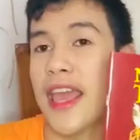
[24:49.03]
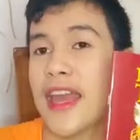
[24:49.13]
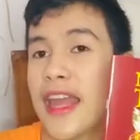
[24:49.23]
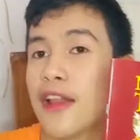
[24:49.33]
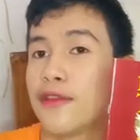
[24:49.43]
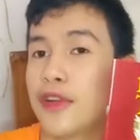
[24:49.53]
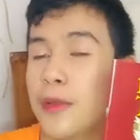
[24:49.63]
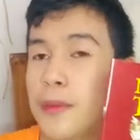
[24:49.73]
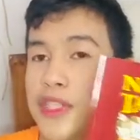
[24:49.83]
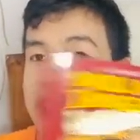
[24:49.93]
and Elfo
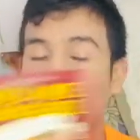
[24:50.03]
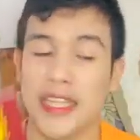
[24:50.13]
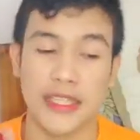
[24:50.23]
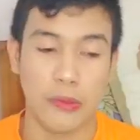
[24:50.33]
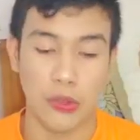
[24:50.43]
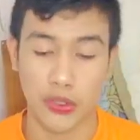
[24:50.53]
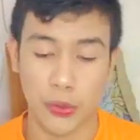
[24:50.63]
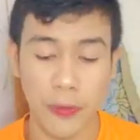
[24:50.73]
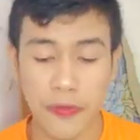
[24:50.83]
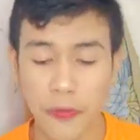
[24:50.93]
Lubis Turismo.
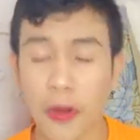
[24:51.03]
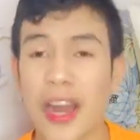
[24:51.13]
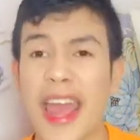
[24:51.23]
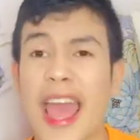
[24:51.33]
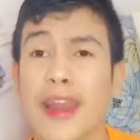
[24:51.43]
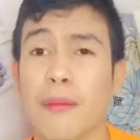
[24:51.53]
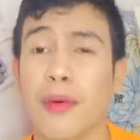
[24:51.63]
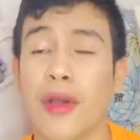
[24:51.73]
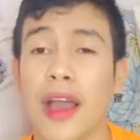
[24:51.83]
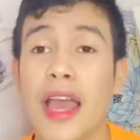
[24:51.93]
So before I had a
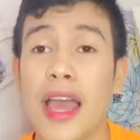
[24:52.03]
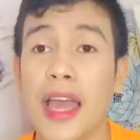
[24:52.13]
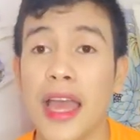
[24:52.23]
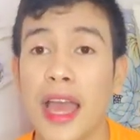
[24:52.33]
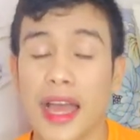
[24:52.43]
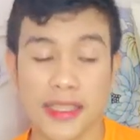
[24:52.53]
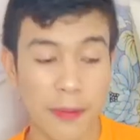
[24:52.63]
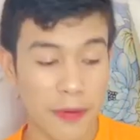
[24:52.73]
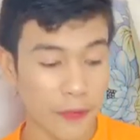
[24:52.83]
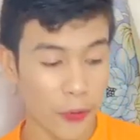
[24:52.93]
book
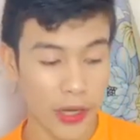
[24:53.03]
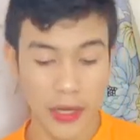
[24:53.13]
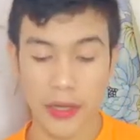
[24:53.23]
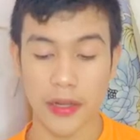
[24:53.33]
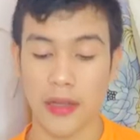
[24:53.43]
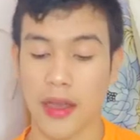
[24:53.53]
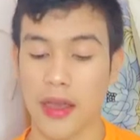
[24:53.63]
Kasi before,